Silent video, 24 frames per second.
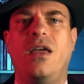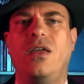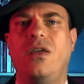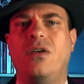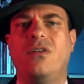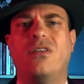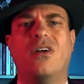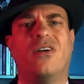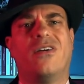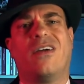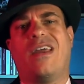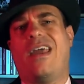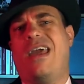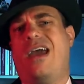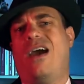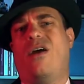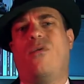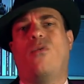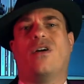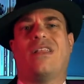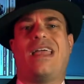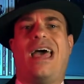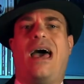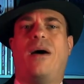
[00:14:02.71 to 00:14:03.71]
you don't care
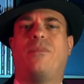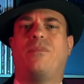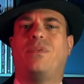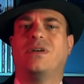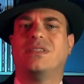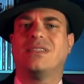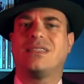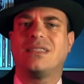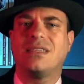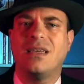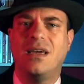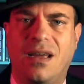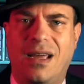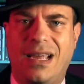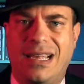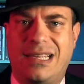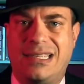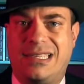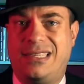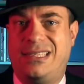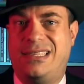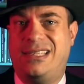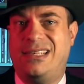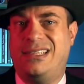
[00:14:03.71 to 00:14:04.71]
what happens,
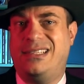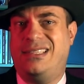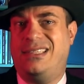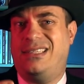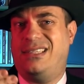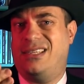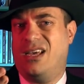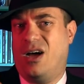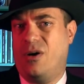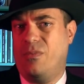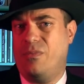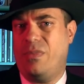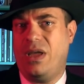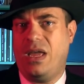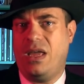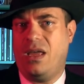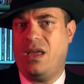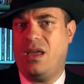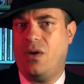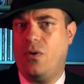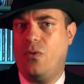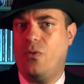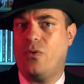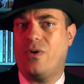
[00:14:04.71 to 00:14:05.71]
it's the zombie
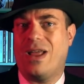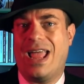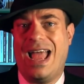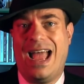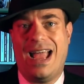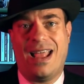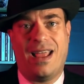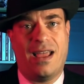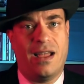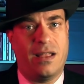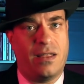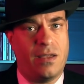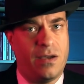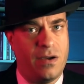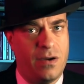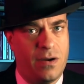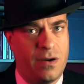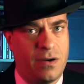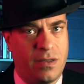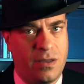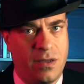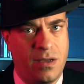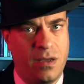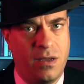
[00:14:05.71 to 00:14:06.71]
who can get
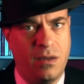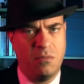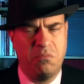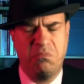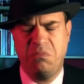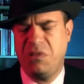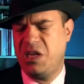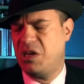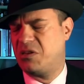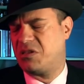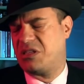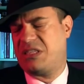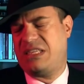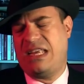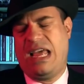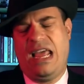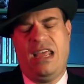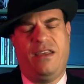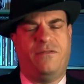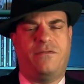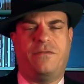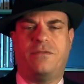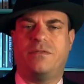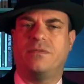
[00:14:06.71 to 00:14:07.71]
hurt. You're
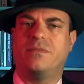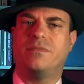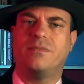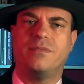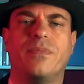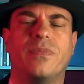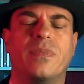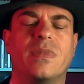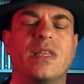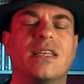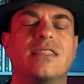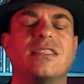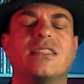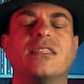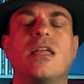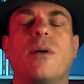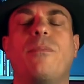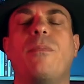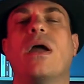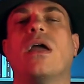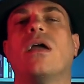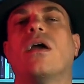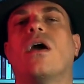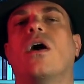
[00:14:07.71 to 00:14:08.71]
safe. The
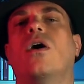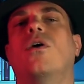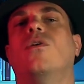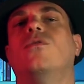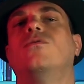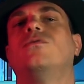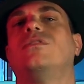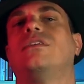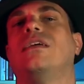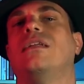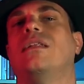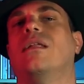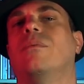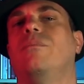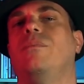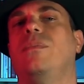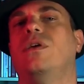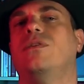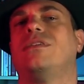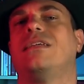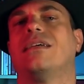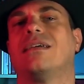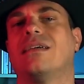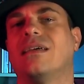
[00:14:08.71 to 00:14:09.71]
stop and goes in the
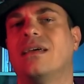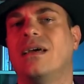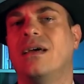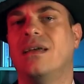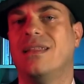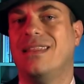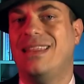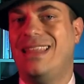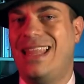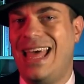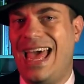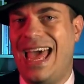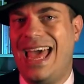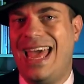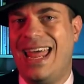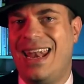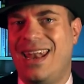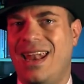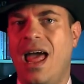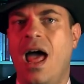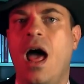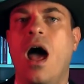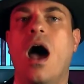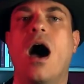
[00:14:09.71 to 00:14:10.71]
music,
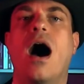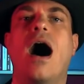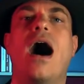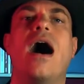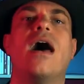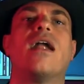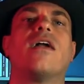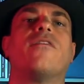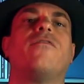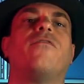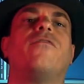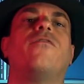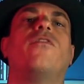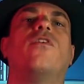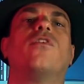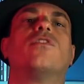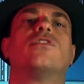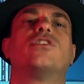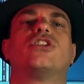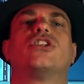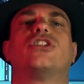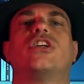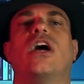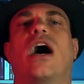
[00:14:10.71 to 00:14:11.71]
then, are a
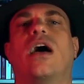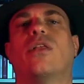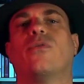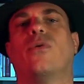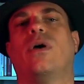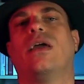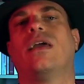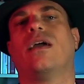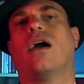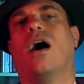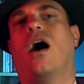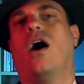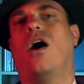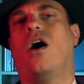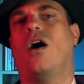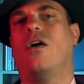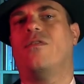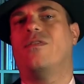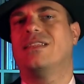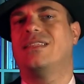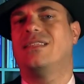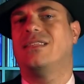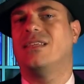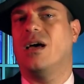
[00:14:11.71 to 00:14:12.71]
foreshadowing
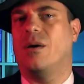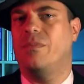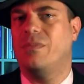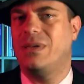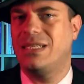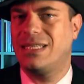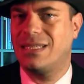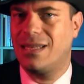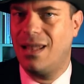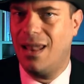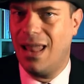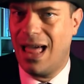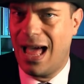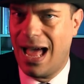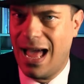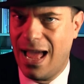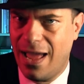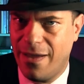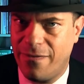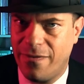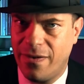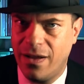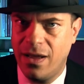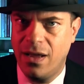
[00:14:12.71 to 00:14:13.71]
of a zombie's
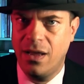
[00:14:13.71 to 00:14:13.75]
life.